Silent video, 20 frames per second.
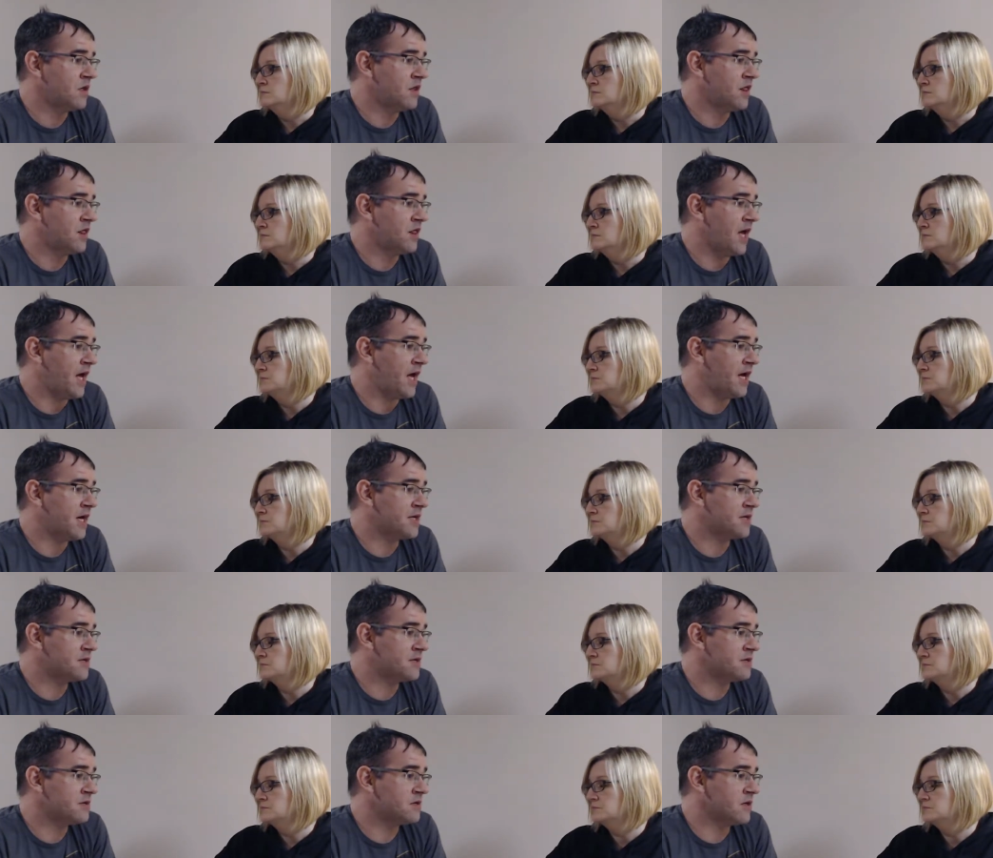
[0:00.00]

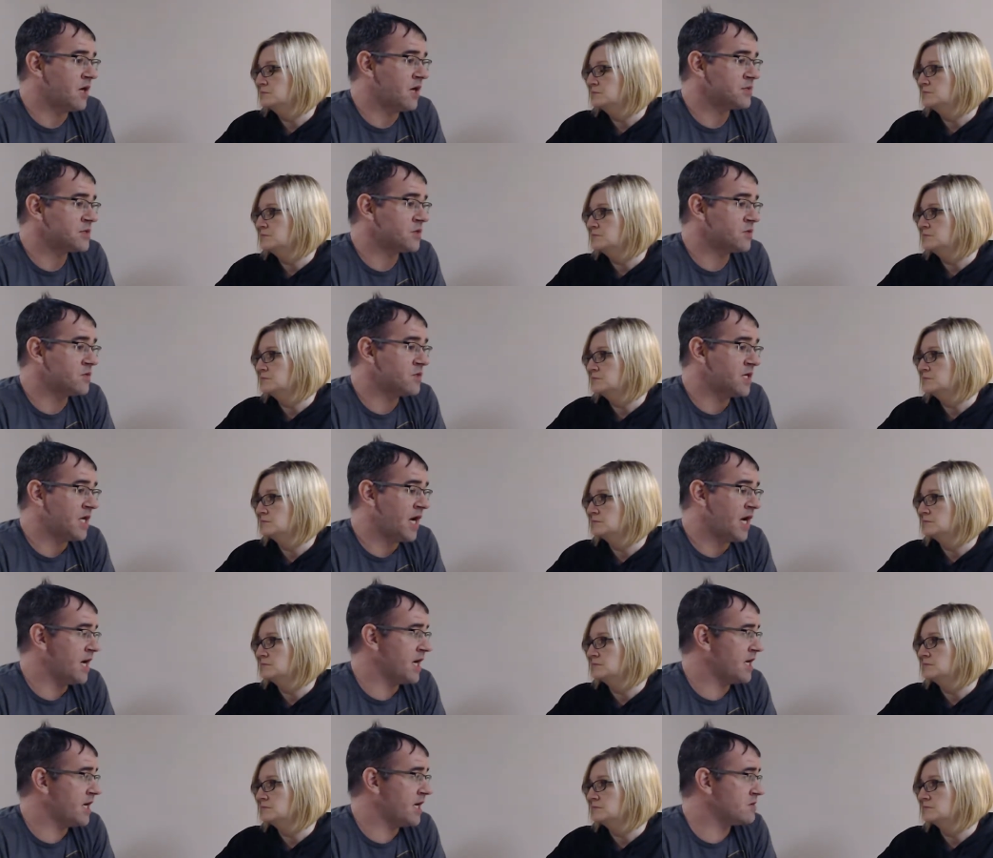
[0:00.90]
Speaker 1: that episode
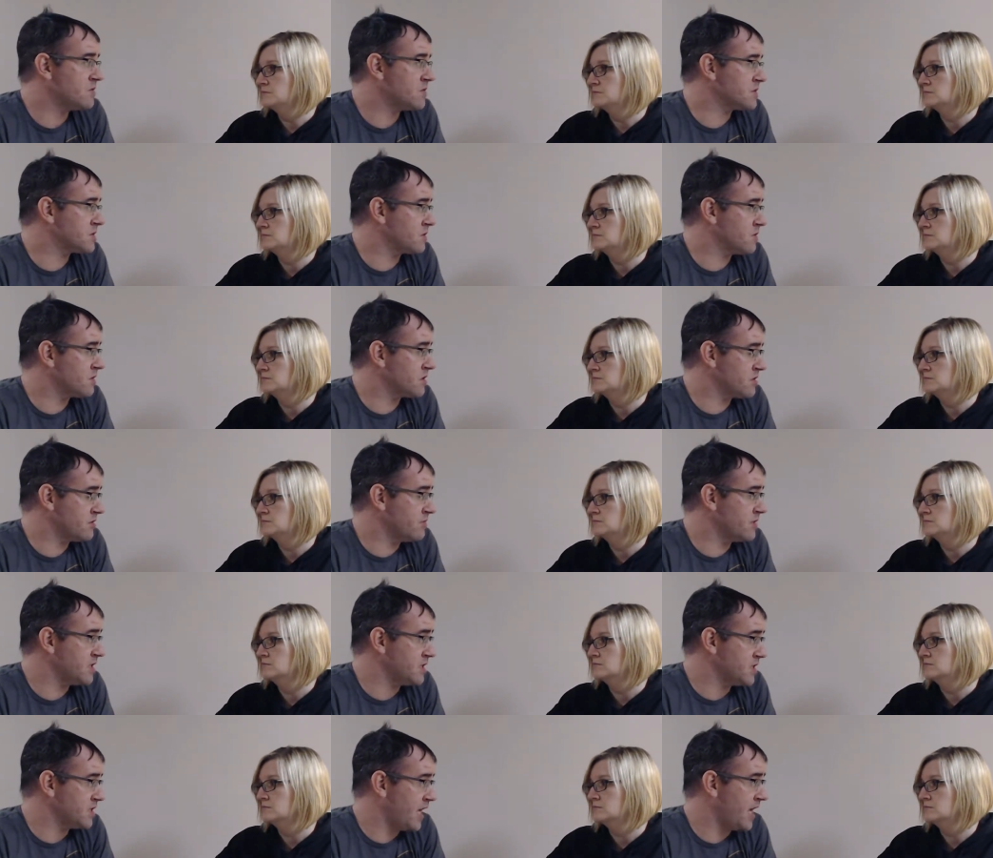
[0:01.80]
nine was going to
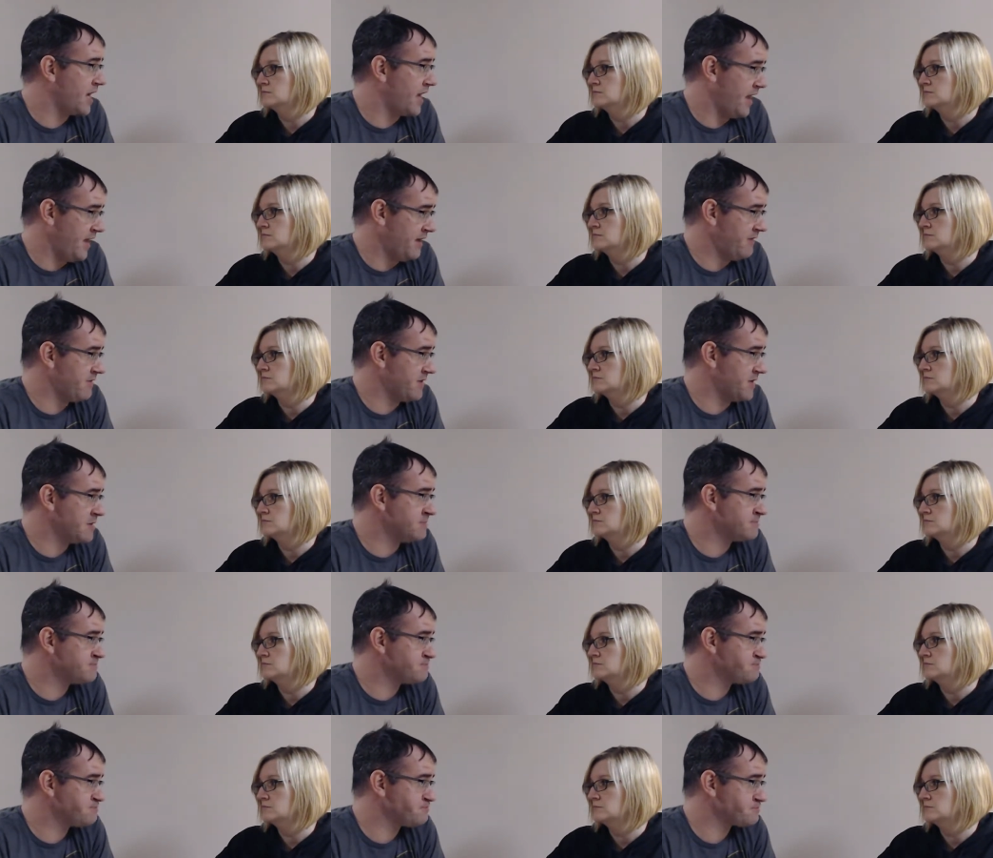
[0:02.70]
be Leia heavy,